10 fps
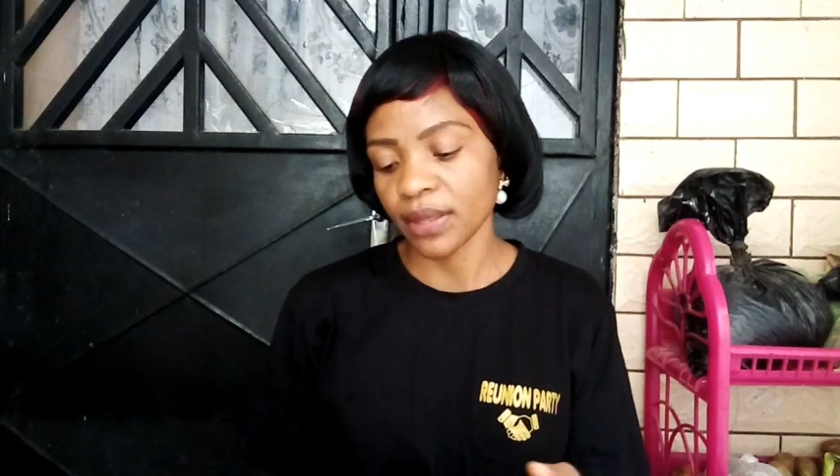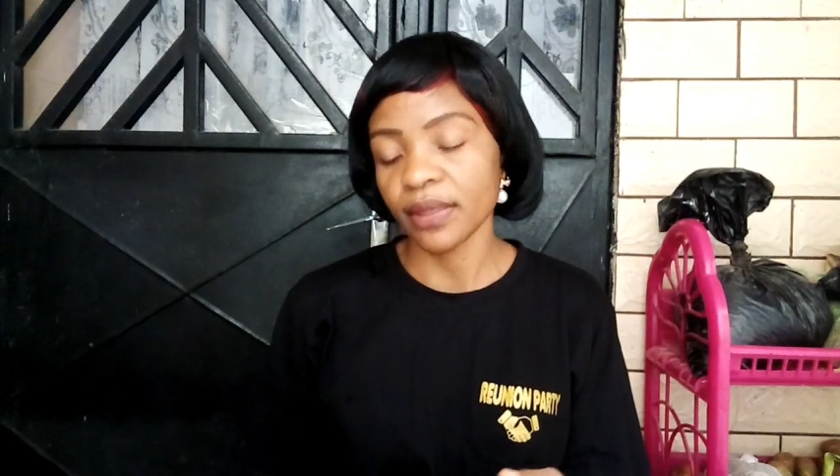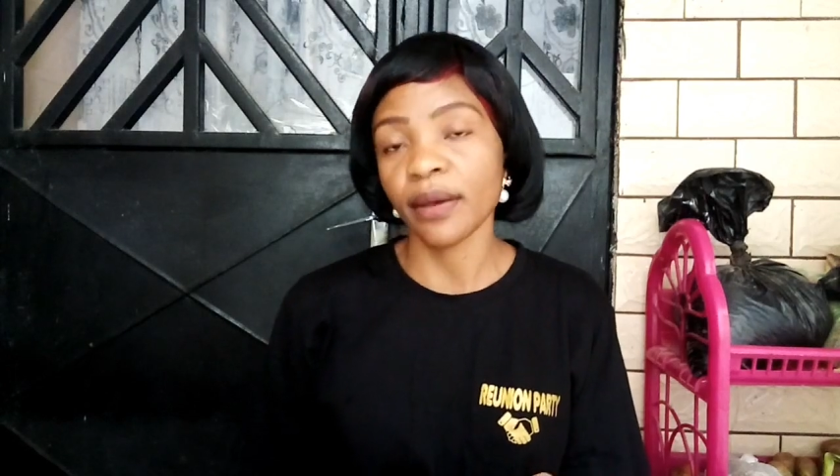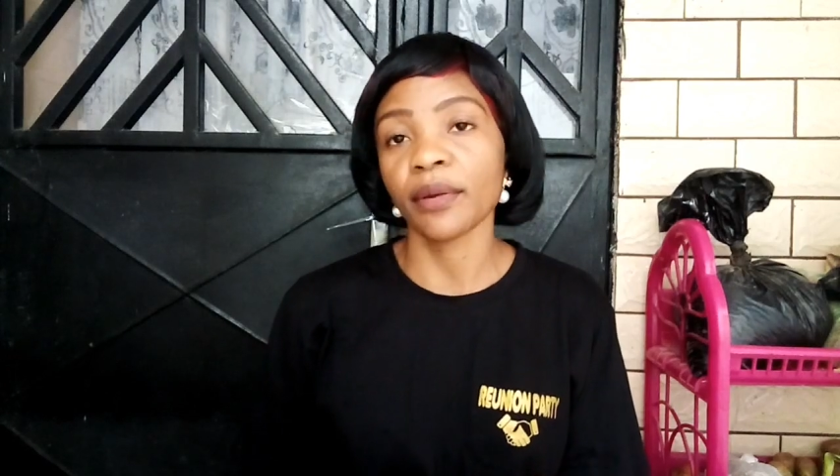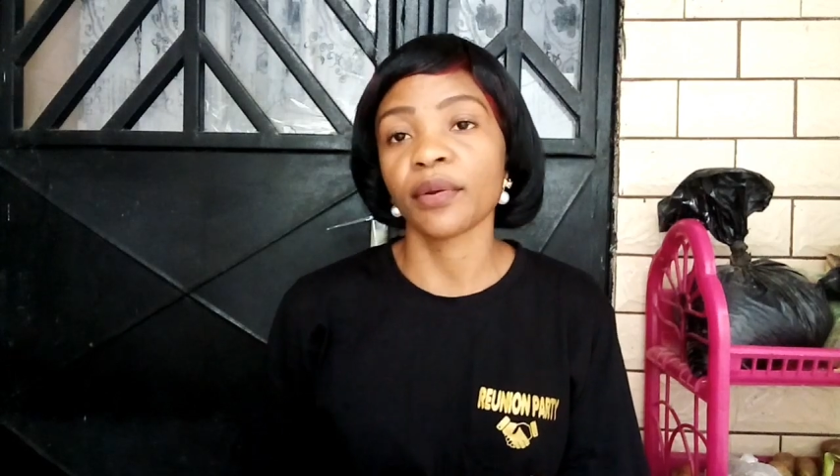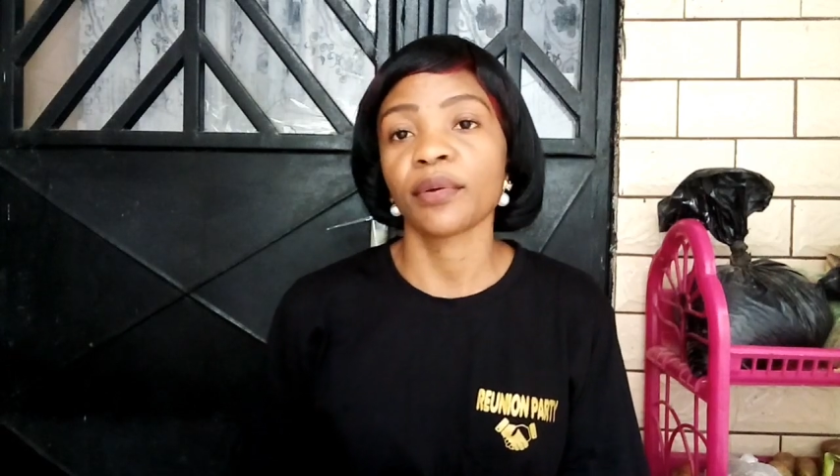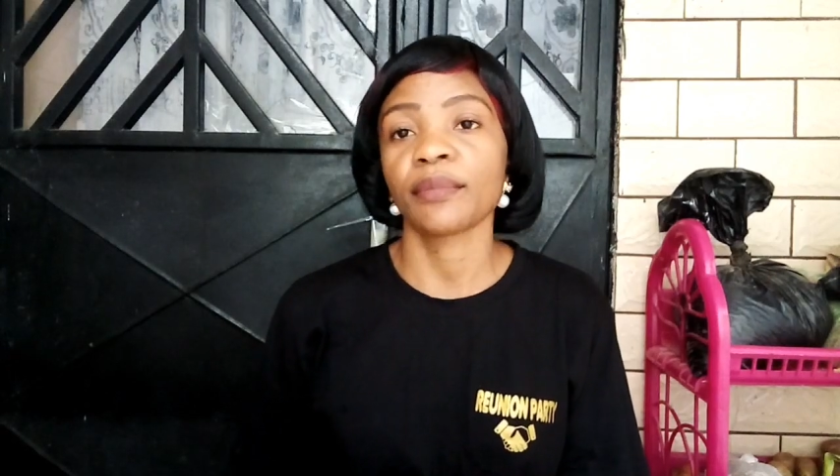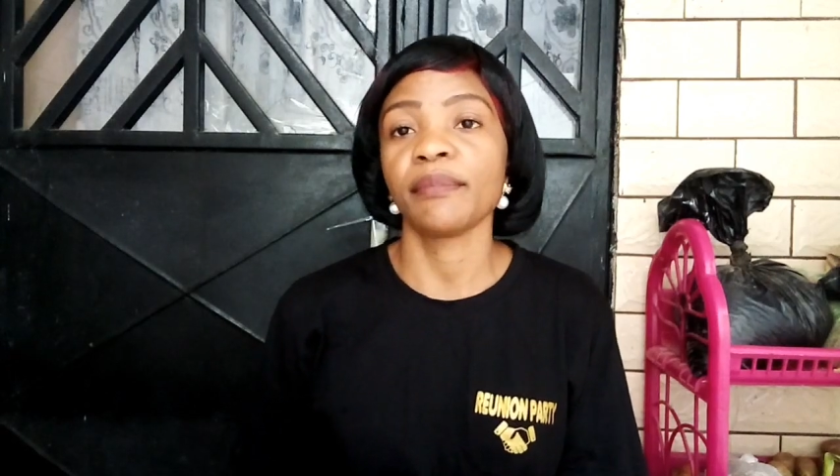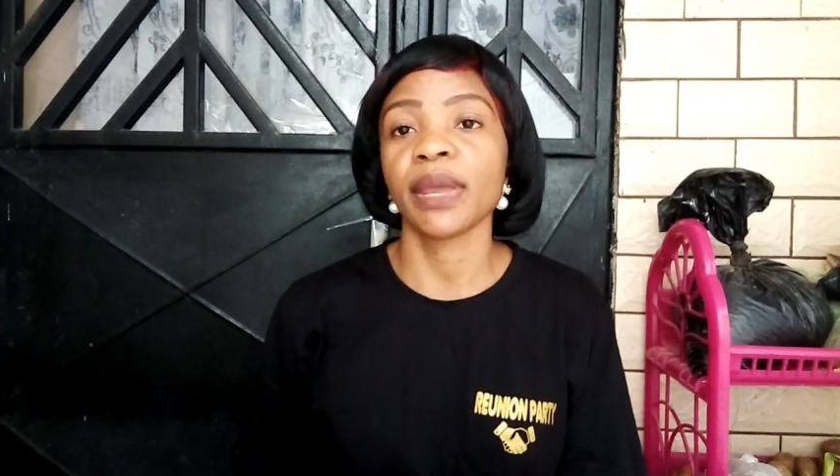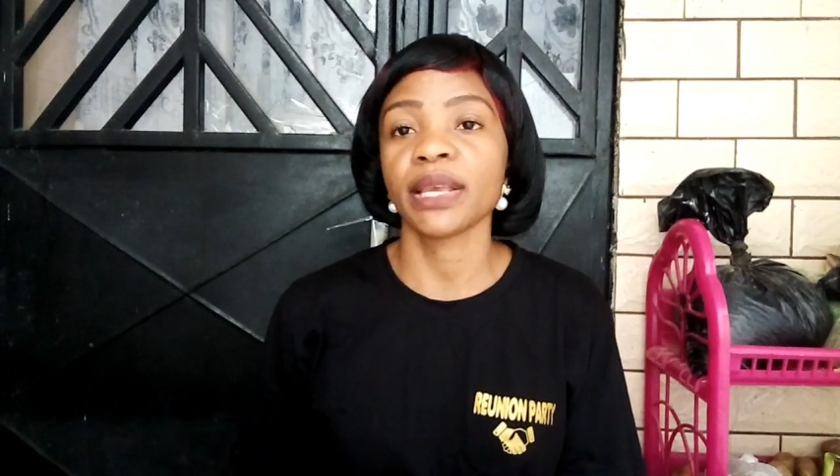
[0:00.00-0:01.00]
the
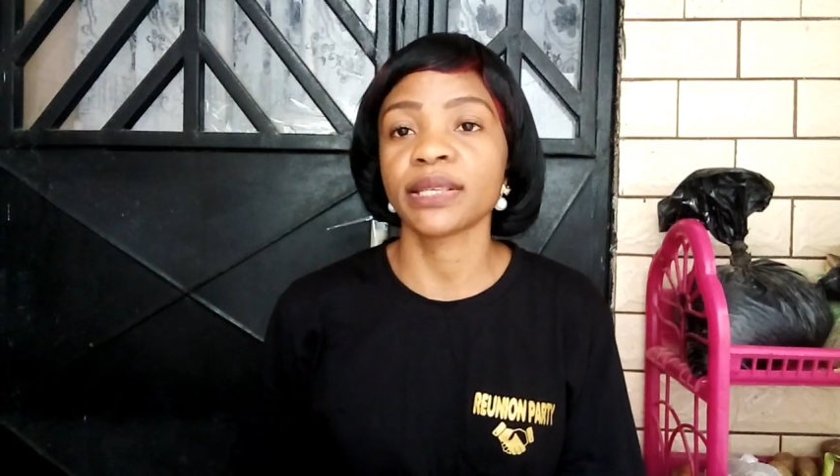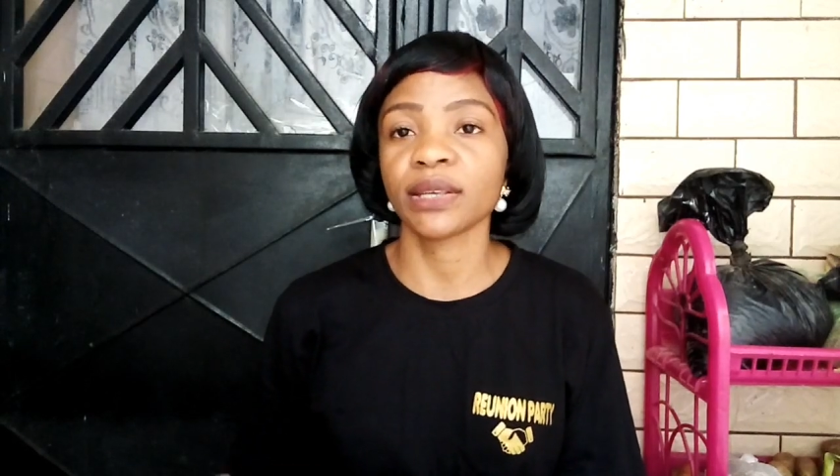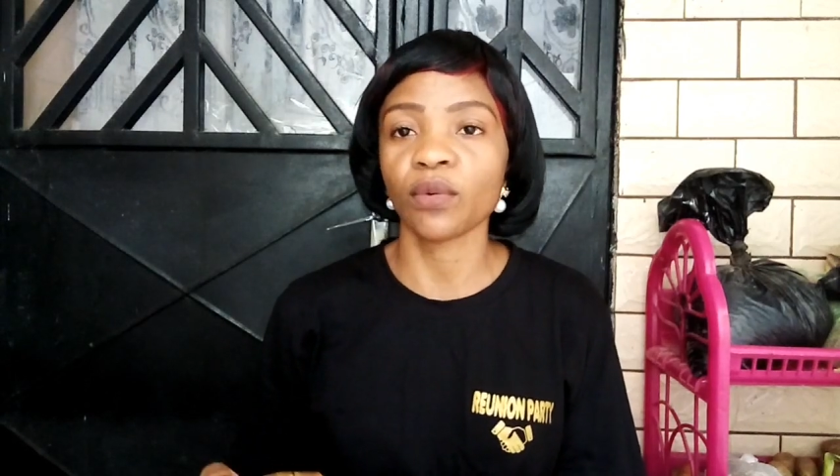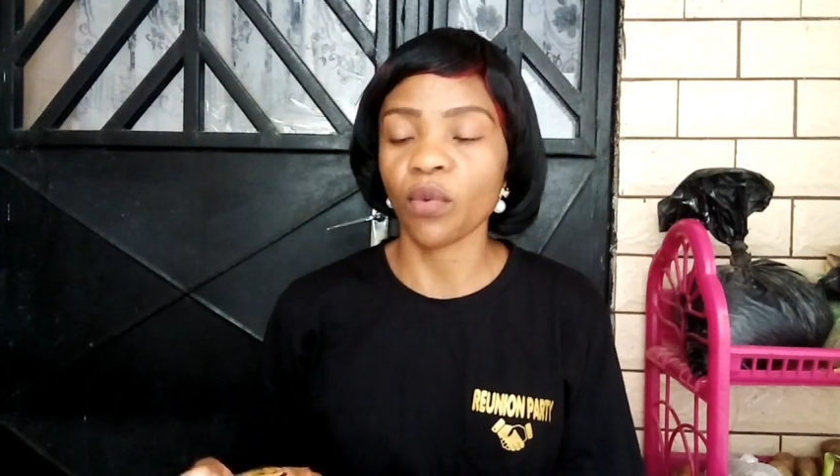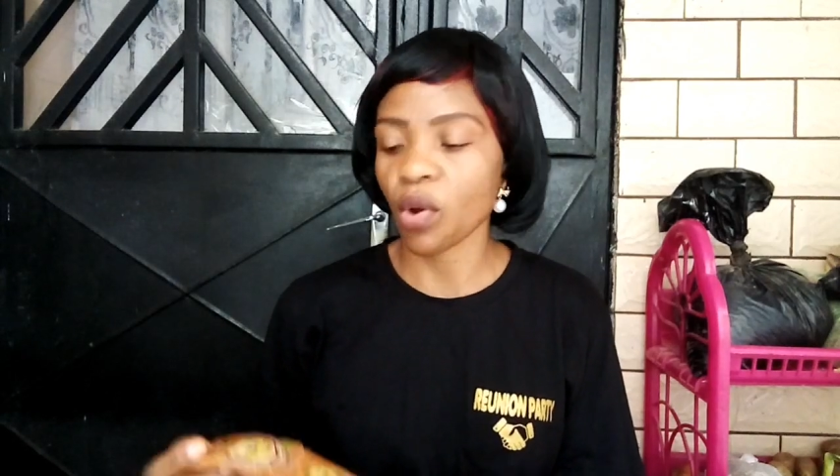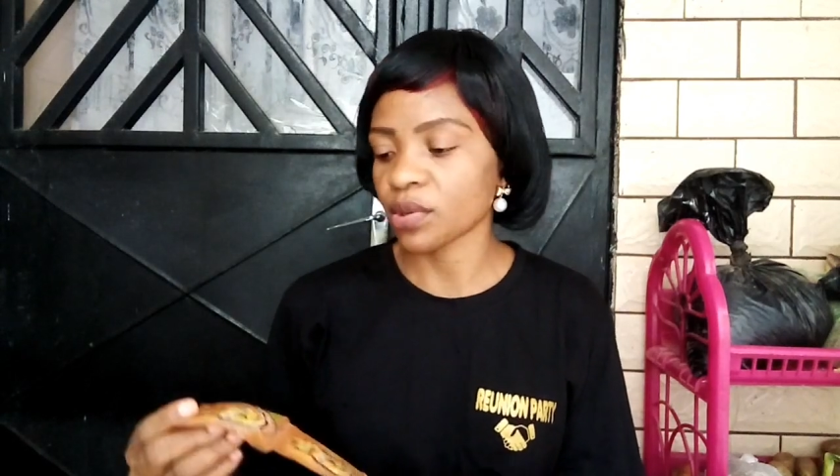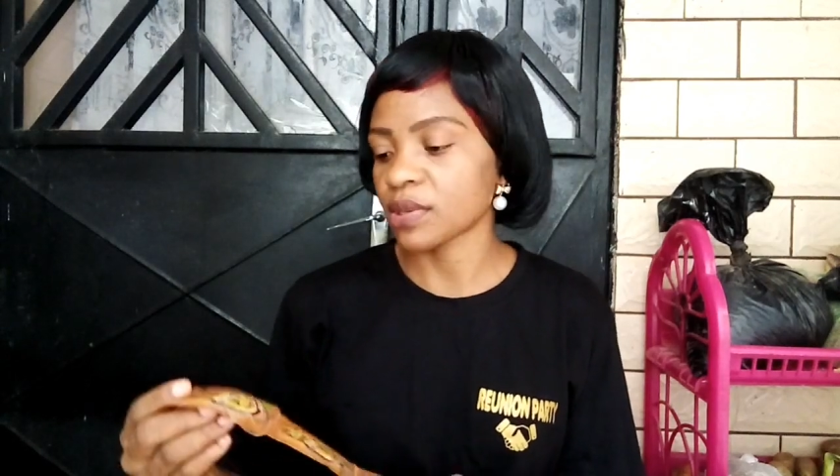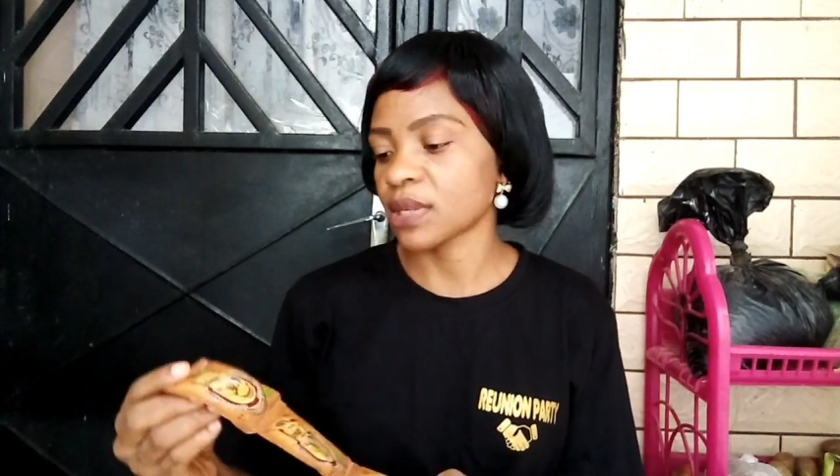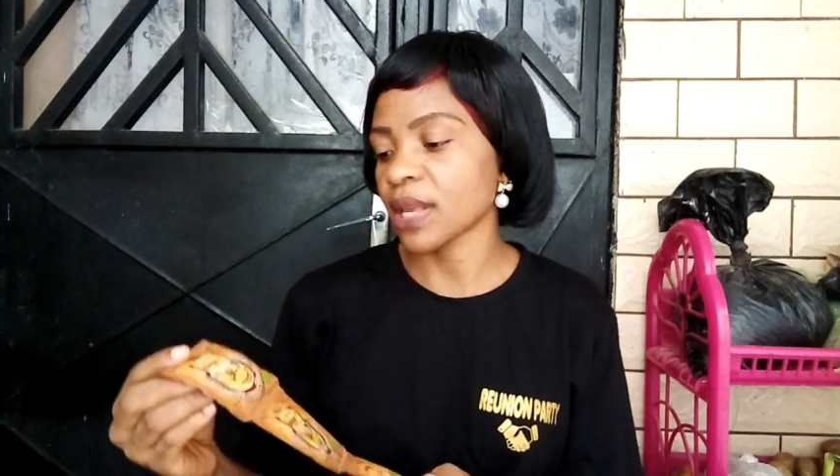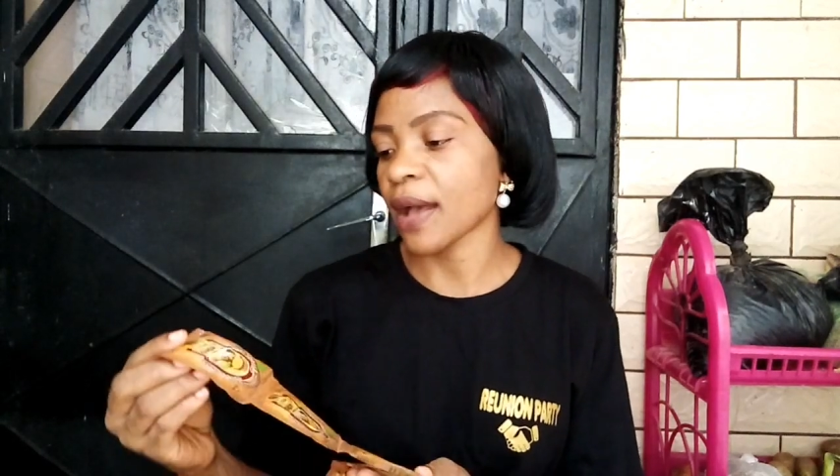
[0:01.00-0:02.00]
basic
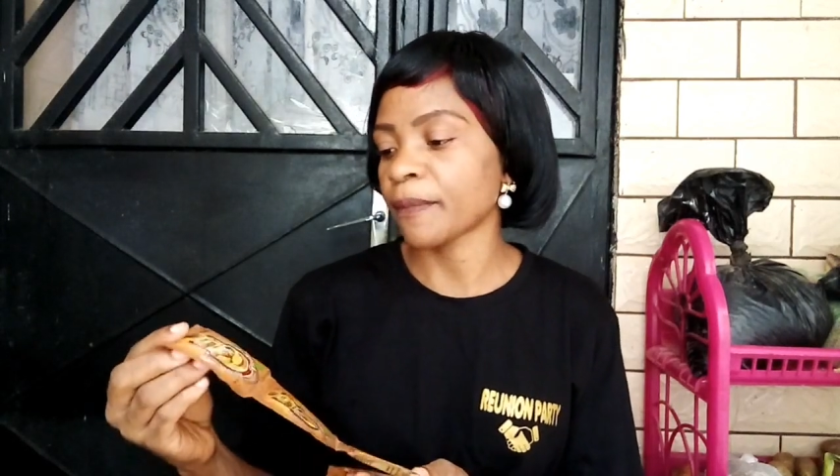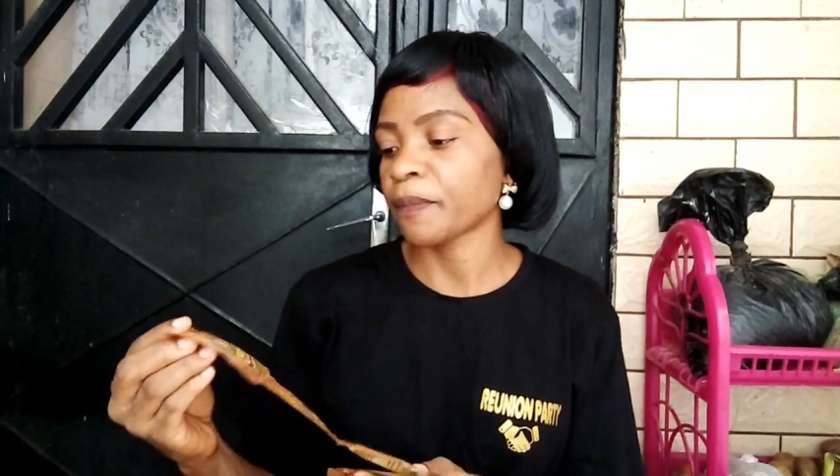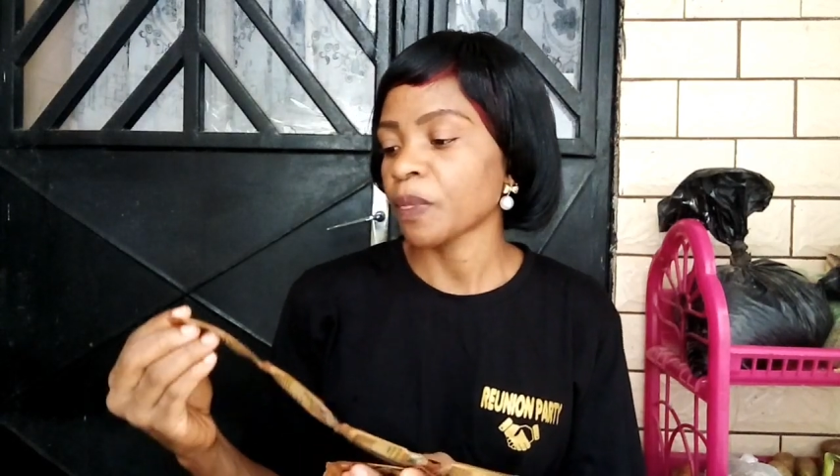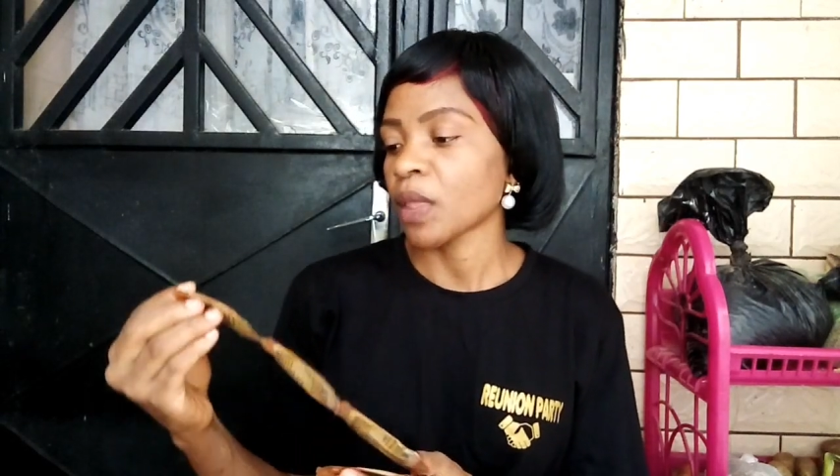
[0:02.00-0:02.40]
ones here.